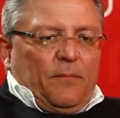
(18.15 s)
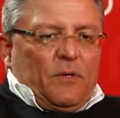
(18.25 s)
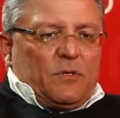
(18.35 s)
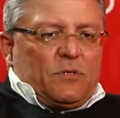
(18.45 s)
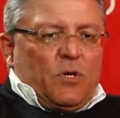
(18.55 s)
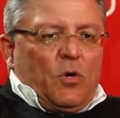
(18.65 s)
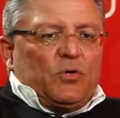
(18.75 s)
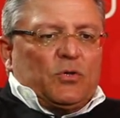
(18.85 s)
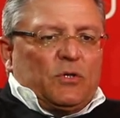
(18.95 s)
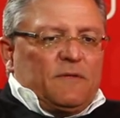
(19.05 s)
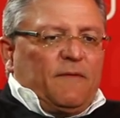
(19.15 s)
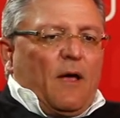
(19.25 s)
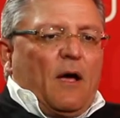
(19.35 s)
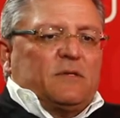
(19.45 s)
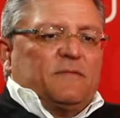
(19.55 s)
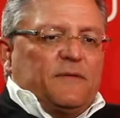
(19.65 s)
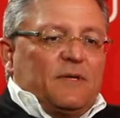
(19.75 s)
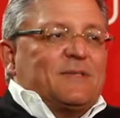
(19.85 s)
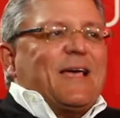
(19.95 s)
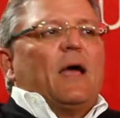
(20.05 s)
this notion, this philosophy,
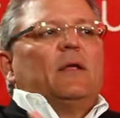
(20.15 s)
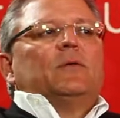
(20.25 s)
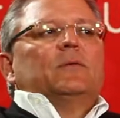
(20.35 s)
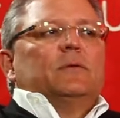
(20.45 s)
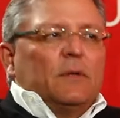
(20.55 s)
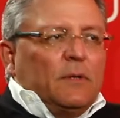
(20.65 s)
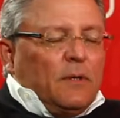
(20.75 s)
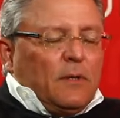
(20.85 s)
this attitude